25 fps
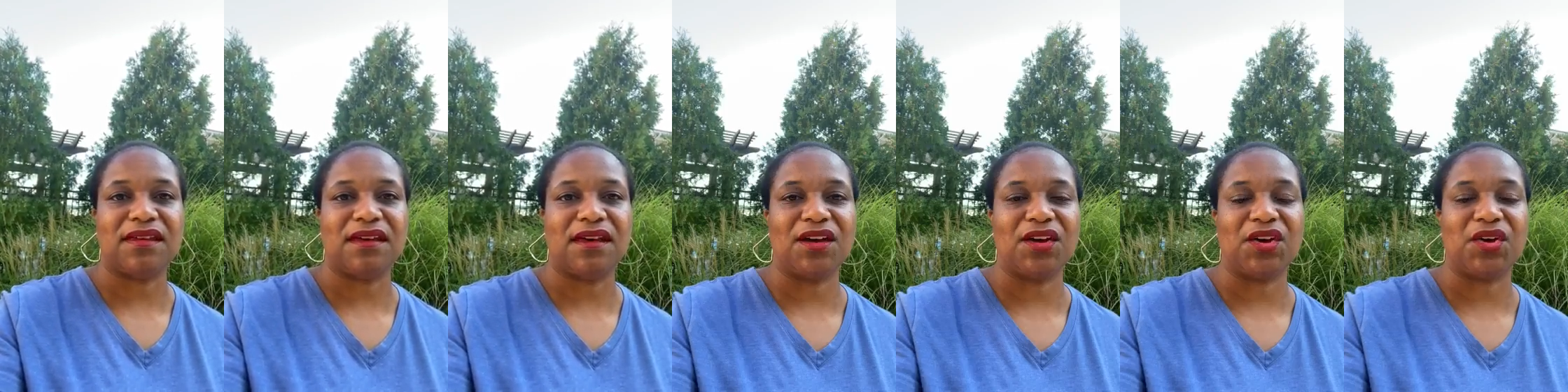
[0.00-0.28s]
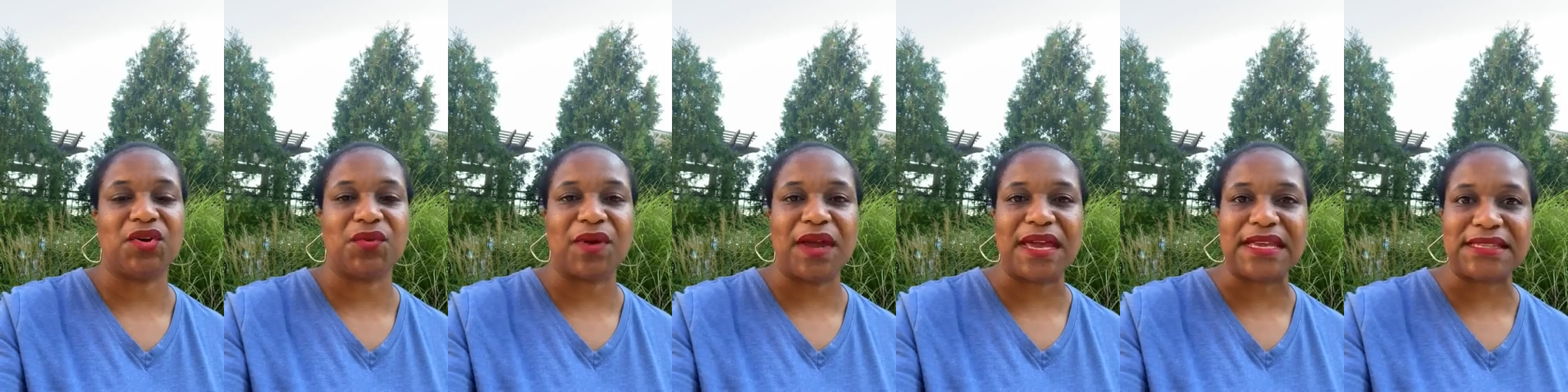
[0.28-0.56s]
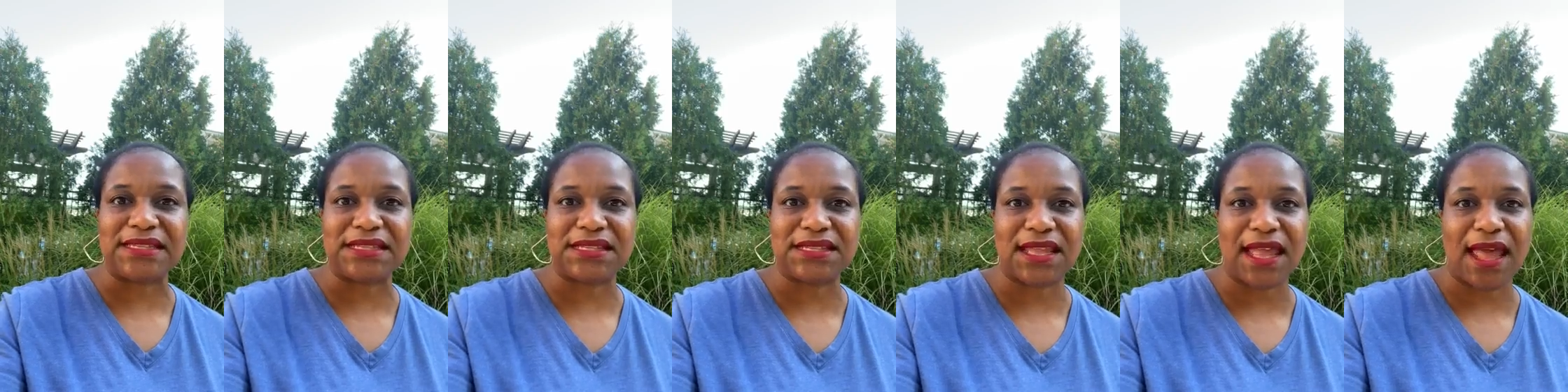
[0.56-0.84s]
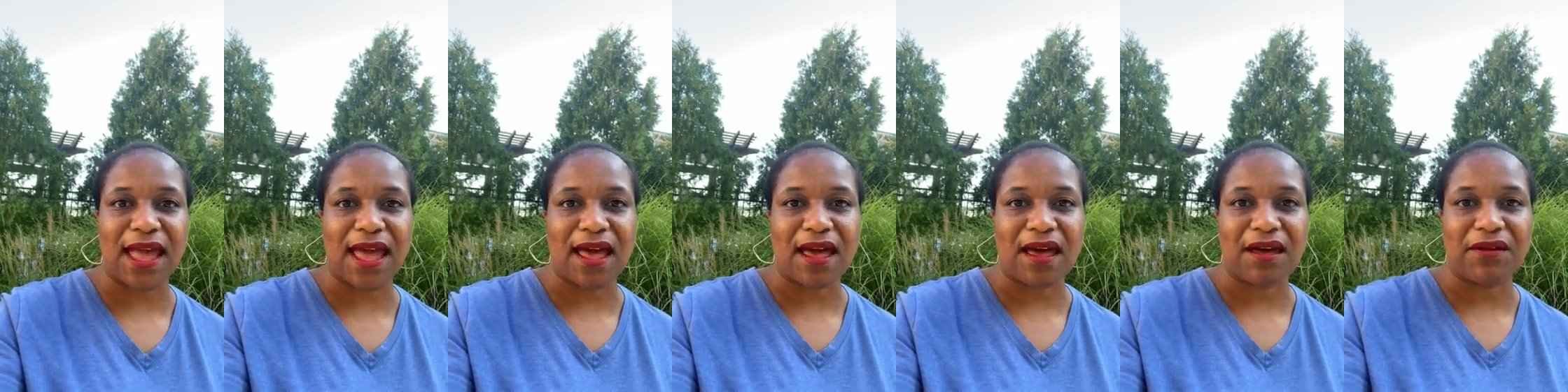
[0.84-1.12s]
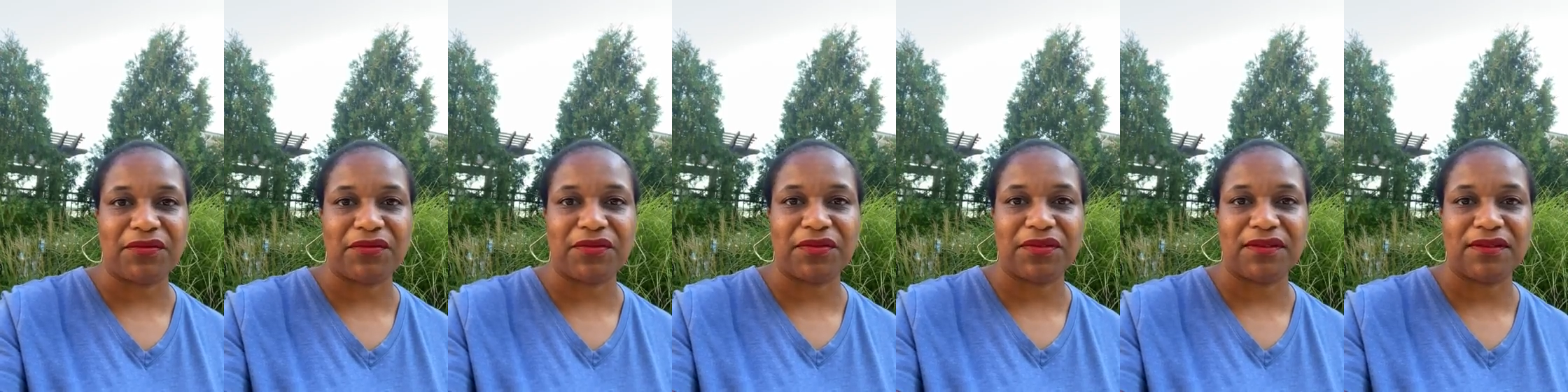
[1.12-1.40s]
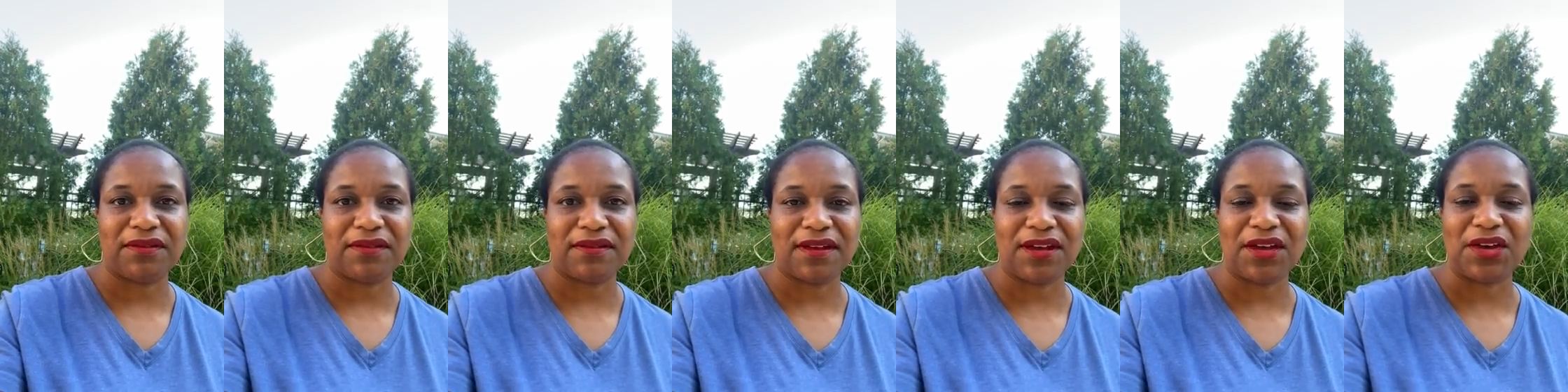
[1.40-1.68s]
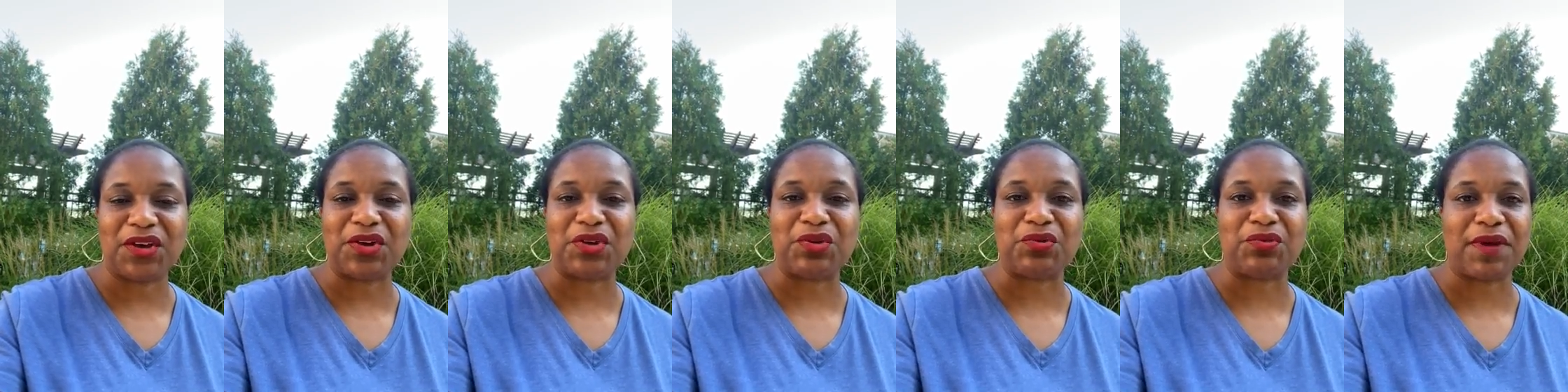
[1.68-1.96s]
a great staff,
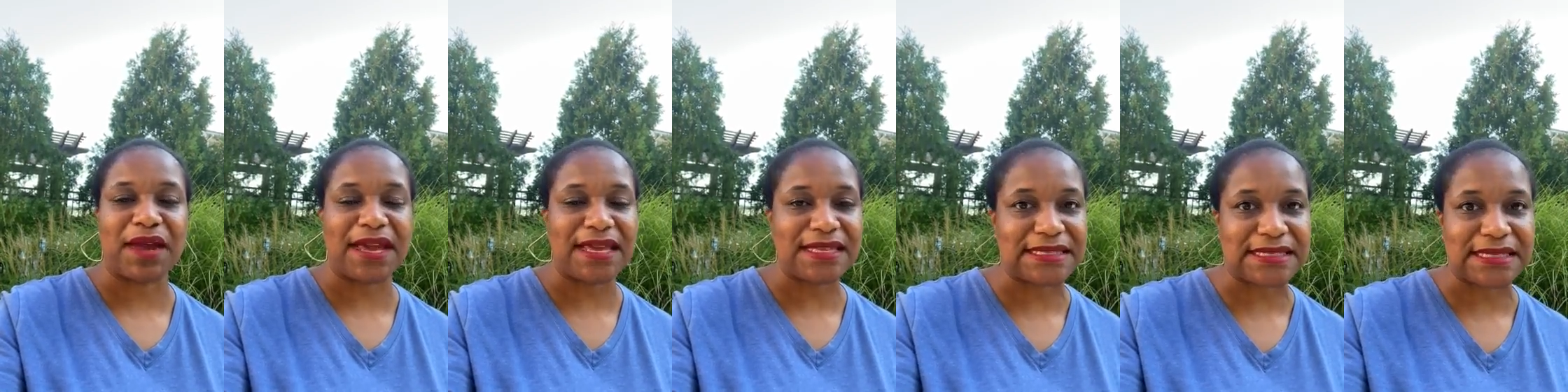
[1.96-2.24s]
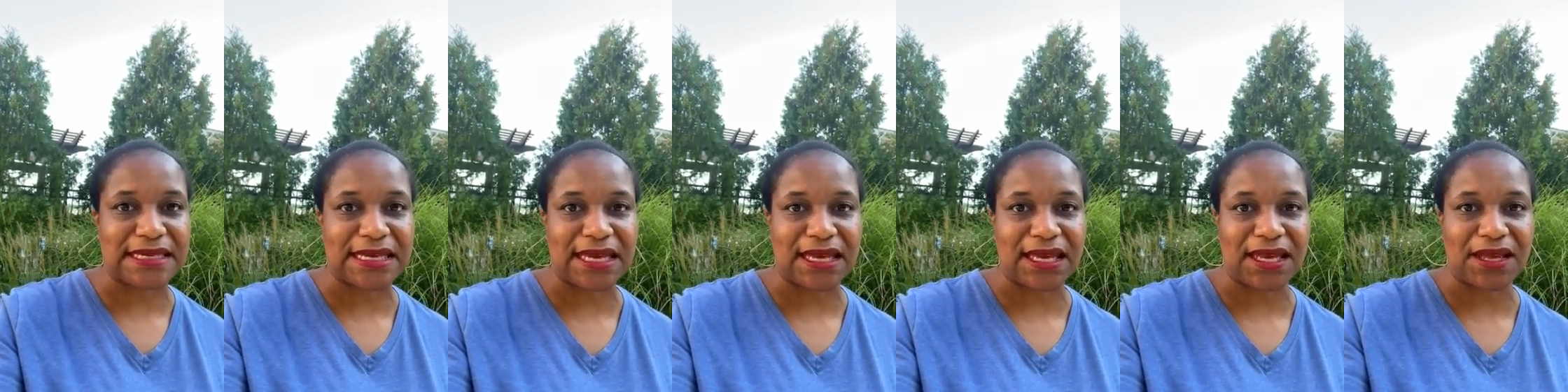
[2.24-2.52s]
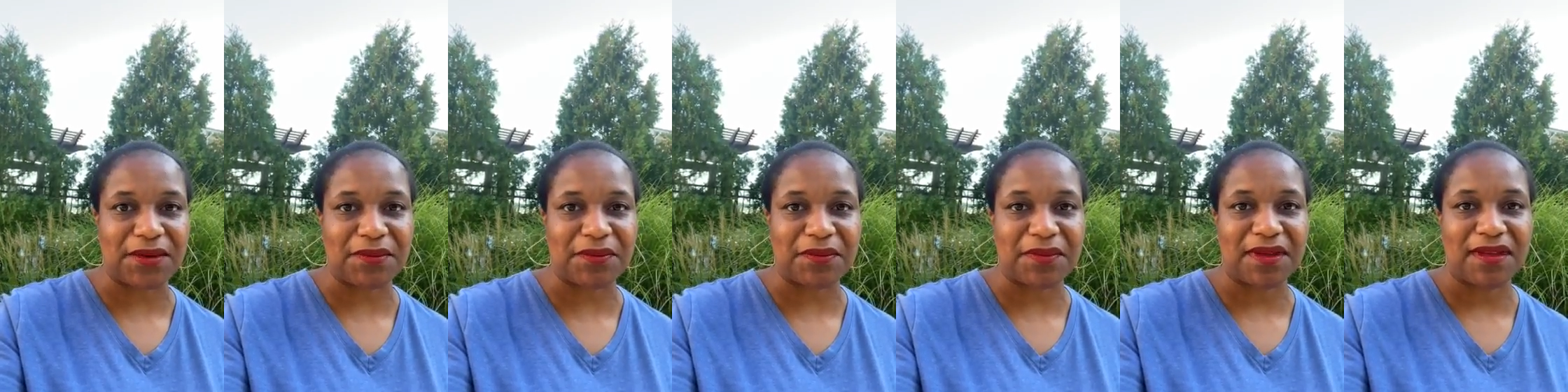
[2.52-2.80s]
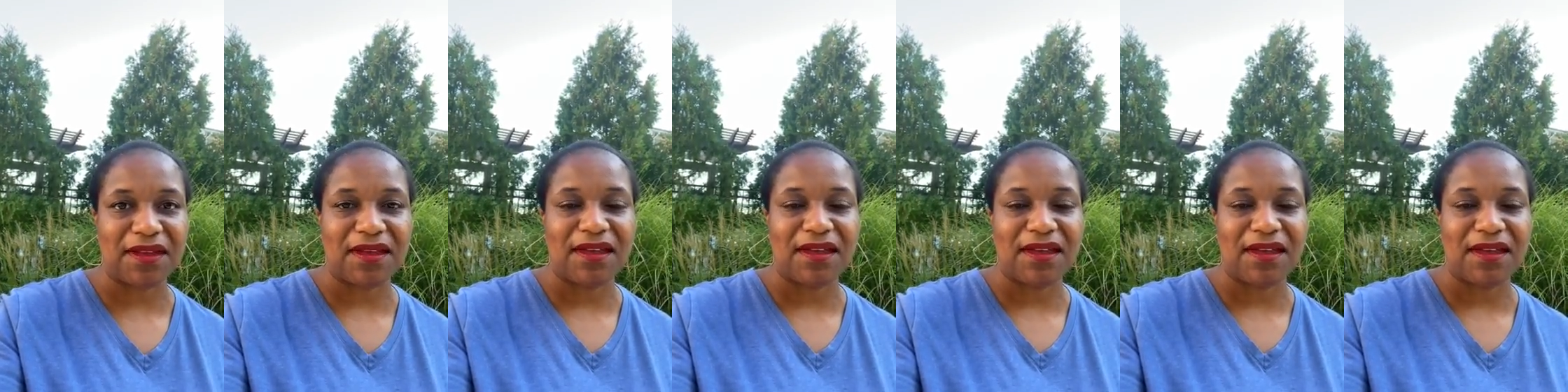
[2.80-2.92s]
a great team,